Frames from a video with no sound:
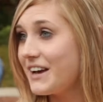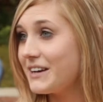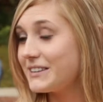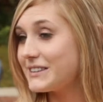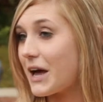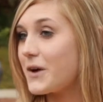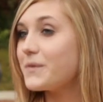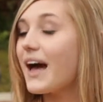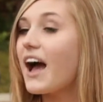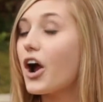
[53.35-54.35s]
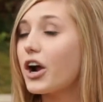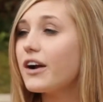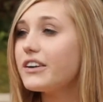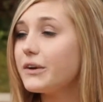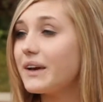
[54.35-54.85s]
So that
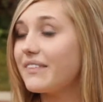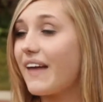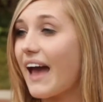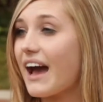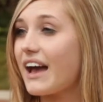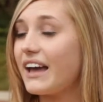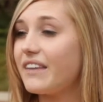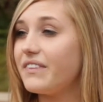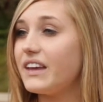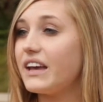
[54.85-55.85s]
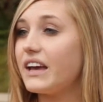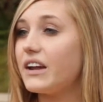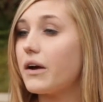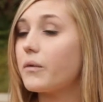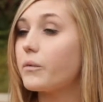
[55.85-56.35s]
her doing that, and
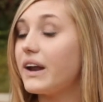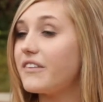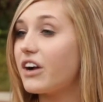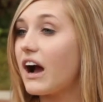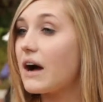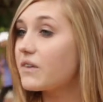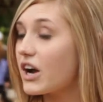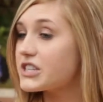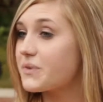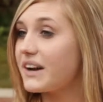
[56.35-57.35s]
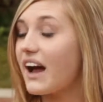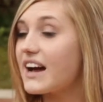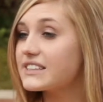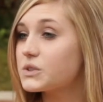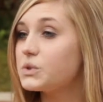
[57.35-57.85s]
then whenever I graduated
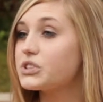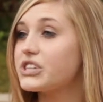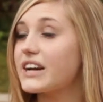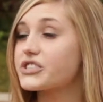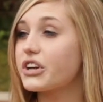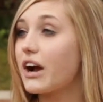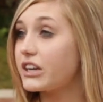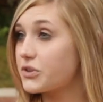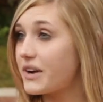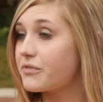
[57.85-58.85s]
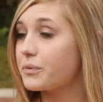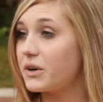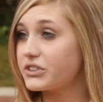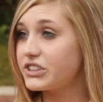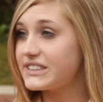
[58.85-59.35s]
high school, she actually graduated from
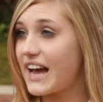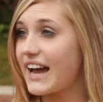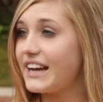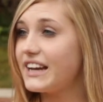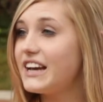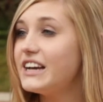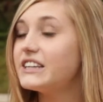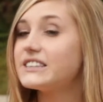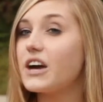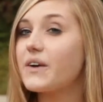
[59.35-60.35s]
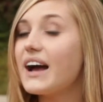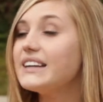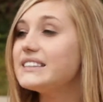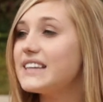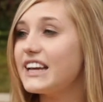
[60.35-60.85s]
Walters State. So
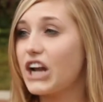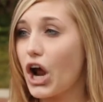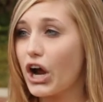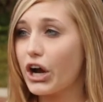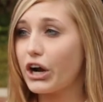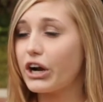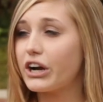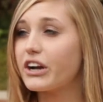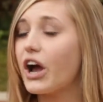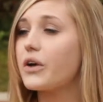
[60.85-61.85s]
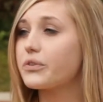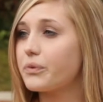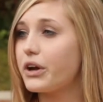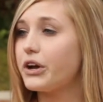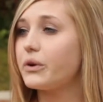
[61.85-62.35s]
kind of seeing her go
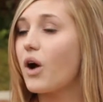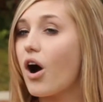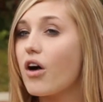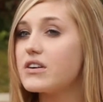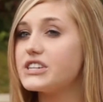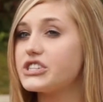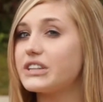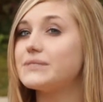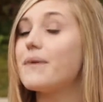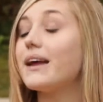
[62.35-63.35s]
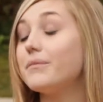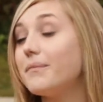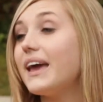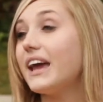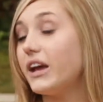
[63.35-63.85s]
through college has made
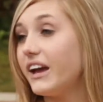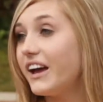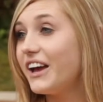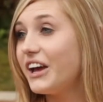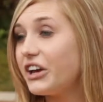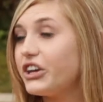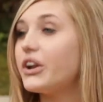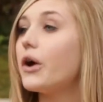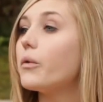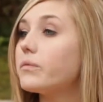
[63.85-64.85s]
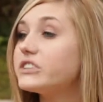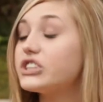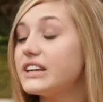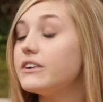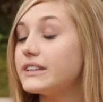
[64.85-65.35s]
me, you know,
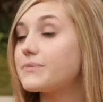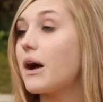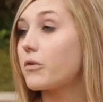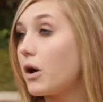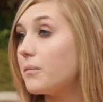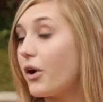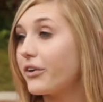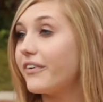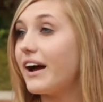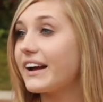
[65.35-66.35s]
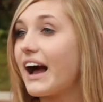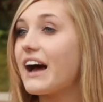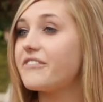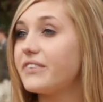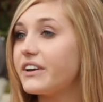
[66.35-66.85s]
she is my role model. Like,
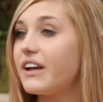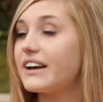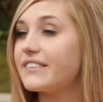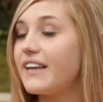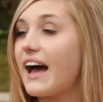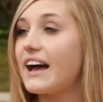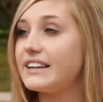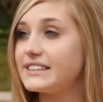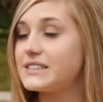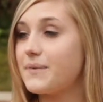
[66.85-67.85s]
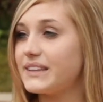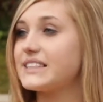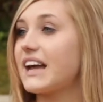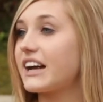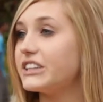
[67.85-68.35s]
I feel like that is the best
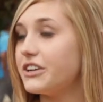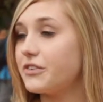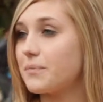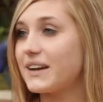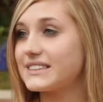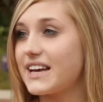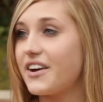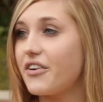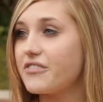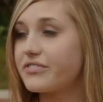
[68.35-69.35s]
thing I can do for myself.